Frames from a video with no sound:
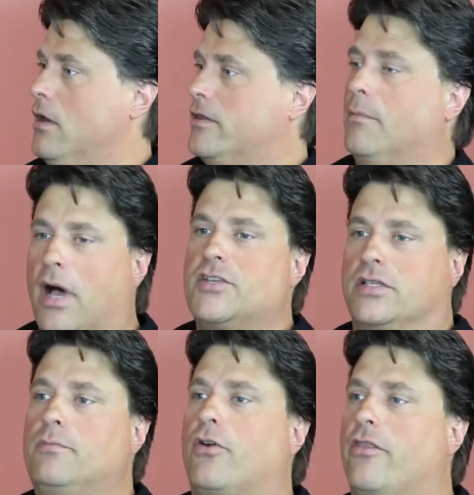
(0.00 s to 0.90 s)
Yes. The
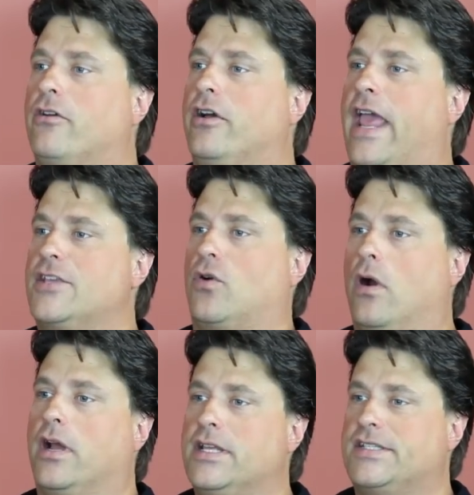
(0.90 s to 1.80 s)
Muslim Brotherhood has
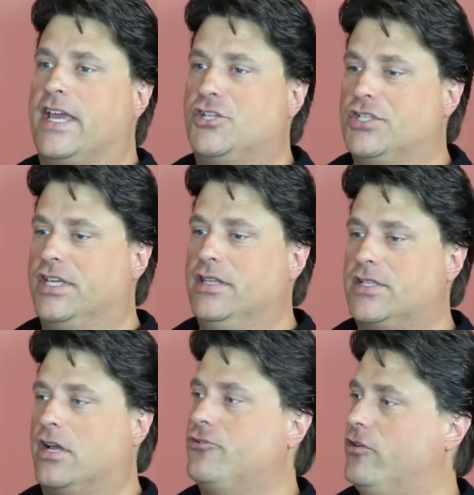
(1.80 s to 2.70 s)
organizations in
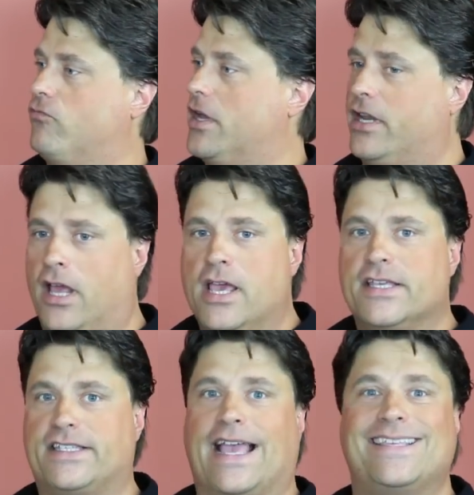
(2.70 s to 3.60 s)
this country running
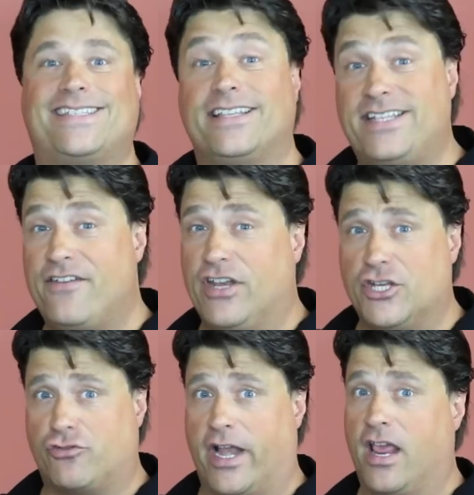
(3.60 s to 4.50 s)

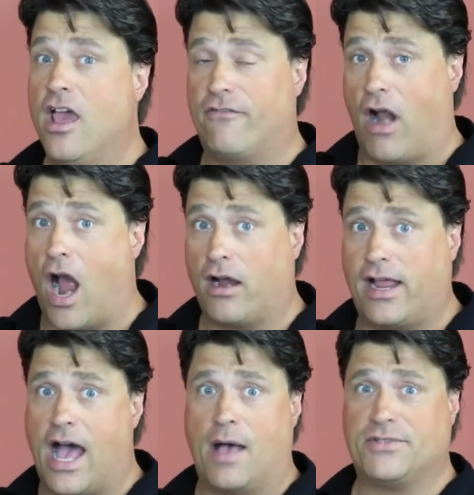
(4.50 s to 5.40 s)
sensitivity training for our
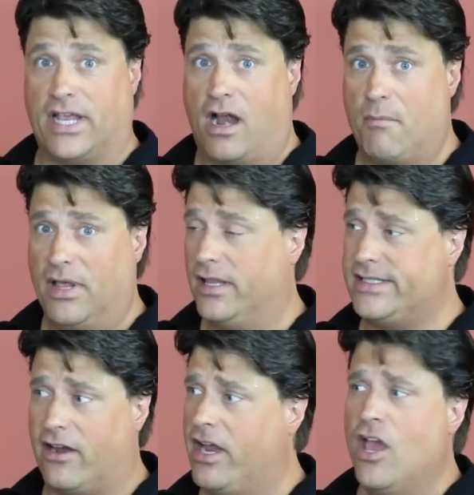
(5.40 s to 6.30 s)
cops and our military.